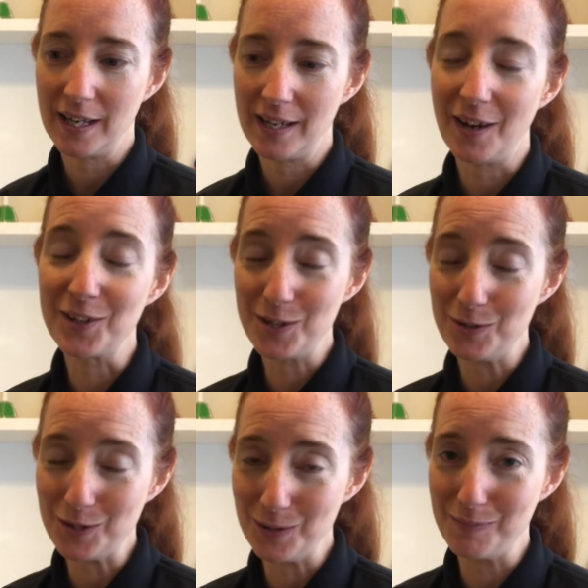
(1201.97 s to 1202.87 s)
on
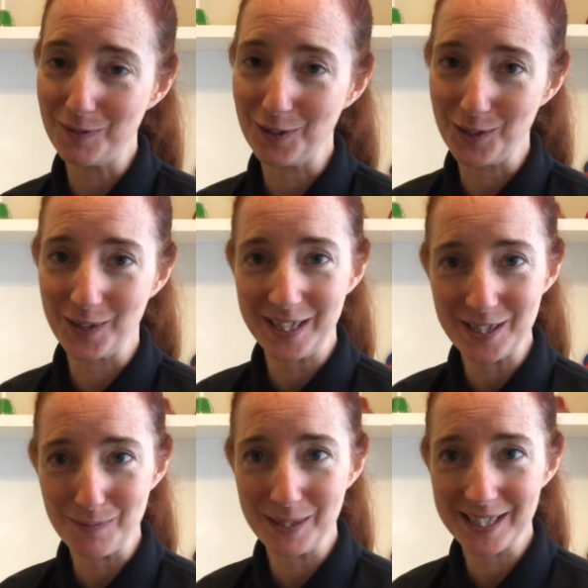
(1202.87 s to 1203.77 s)
YouTube for your
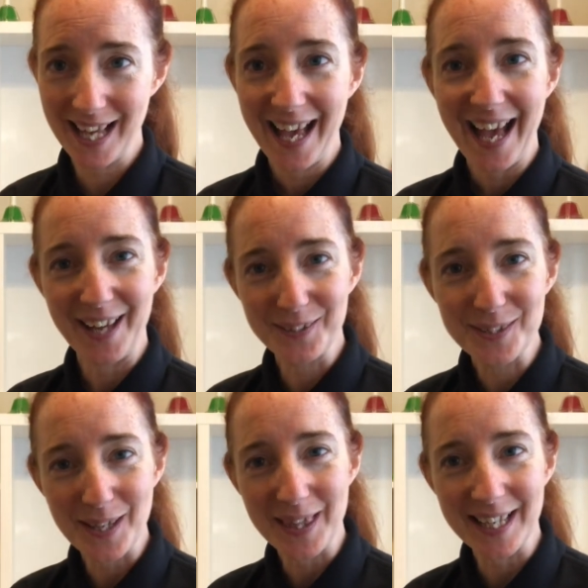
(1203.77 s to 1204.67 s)
instruments, and
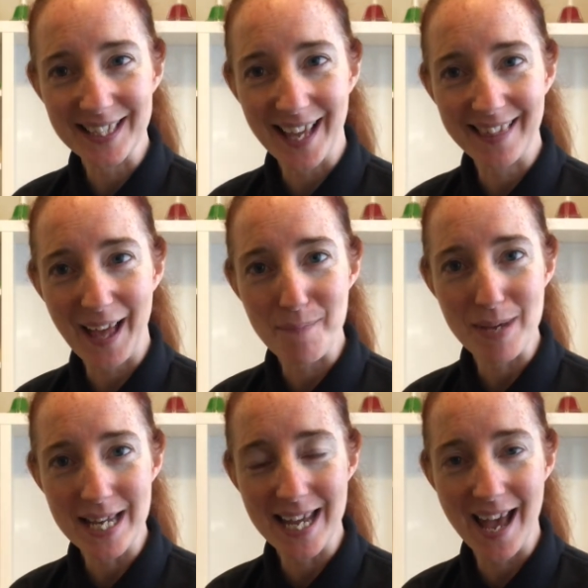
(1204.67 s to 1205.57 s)
also things like that
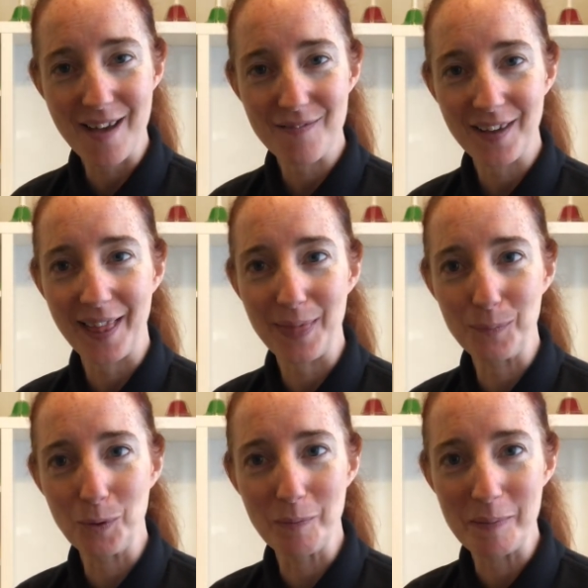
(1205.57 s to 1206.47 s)
PDF and the
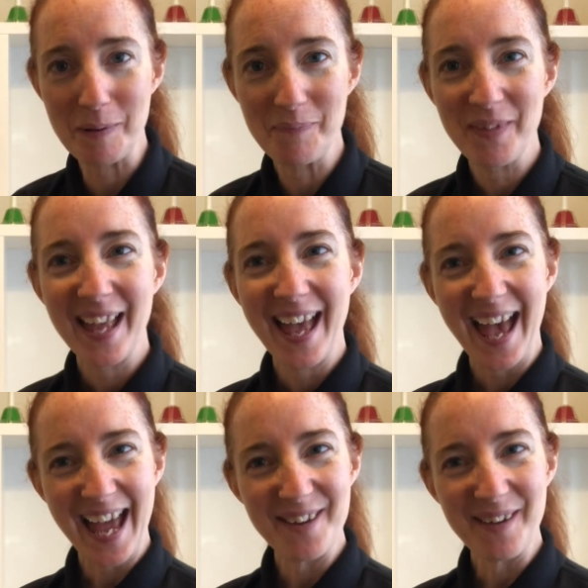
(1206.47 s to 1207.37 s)
warm-up.
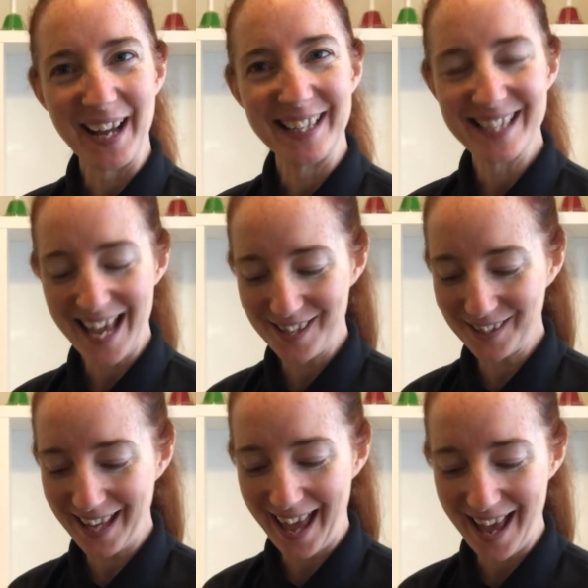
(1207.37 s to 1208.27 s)
Anyway, take
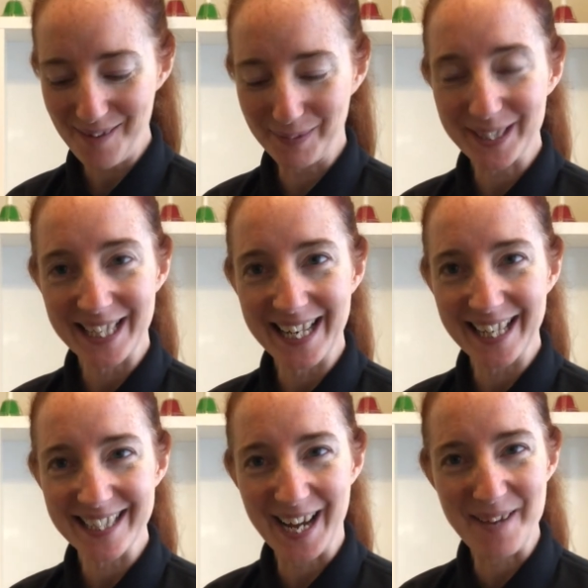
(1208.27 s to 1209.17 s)
good care and we'll see you
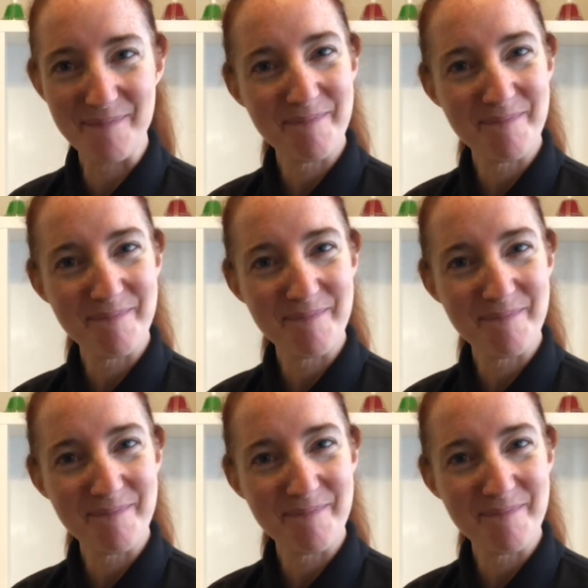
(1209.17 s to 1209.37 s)
next time.